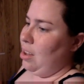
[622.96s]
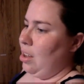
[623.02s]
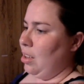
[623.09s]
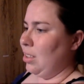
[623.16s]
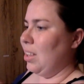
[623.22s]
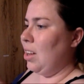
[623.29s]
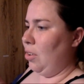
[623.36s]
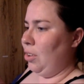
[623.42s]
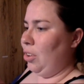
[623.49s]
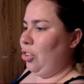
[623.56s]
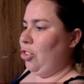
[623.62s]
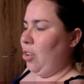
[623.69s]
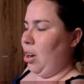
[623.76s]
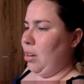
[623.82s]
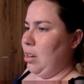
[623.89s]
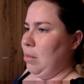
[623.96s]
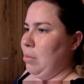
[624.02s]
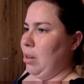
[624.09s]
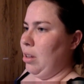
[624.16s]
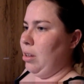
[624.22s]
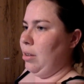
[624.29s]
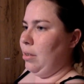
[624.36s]
a little distracted,
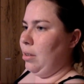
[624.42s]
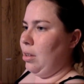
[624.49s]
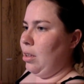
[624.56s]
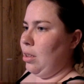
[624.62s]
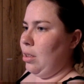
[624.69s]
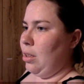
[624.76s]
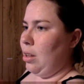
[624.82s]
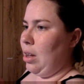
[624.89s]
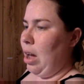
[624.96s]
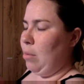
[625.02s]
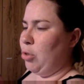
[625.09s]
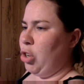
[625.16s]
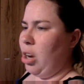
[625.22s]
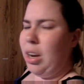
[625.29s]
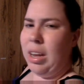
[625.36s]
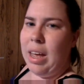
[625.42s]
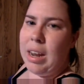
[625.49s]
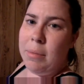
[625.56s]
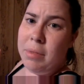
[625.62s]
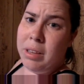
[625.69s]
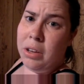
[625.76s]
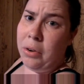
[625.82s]
but... I'm trying to get
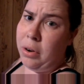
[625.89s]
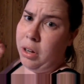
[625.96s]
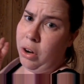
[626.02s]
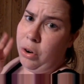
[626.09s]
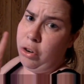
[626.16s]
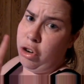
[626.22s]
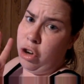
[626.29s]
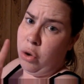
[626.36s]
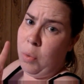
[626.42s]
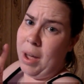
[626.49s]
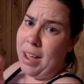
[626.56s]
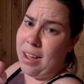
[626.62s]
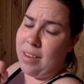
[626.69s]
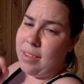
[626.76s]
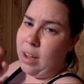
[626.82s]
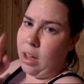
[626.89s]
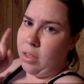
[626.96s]
him to learn alert two ways,